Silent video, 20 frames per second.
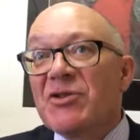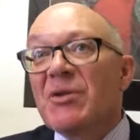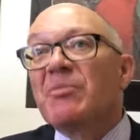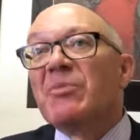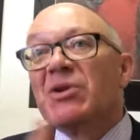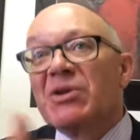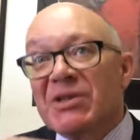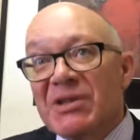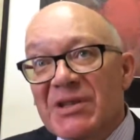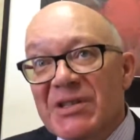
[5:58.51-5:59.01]
to
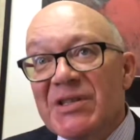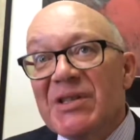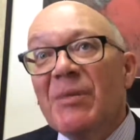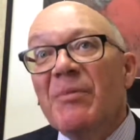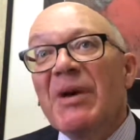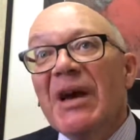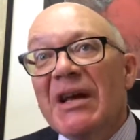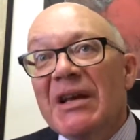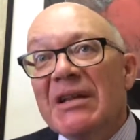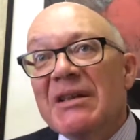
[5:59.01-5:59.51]

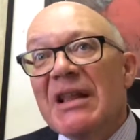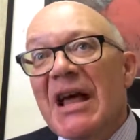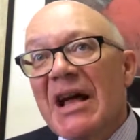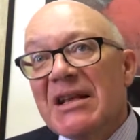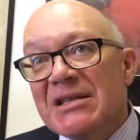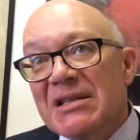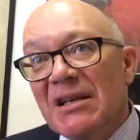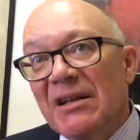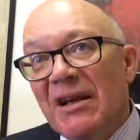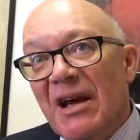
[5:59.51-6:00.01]
participate in
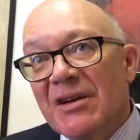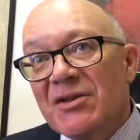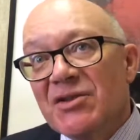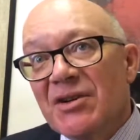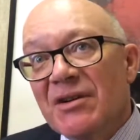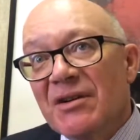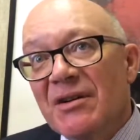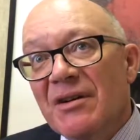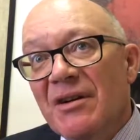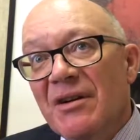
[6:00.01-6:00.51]
that
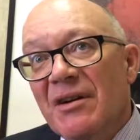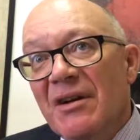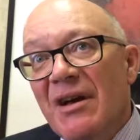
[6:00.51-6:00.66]
selection.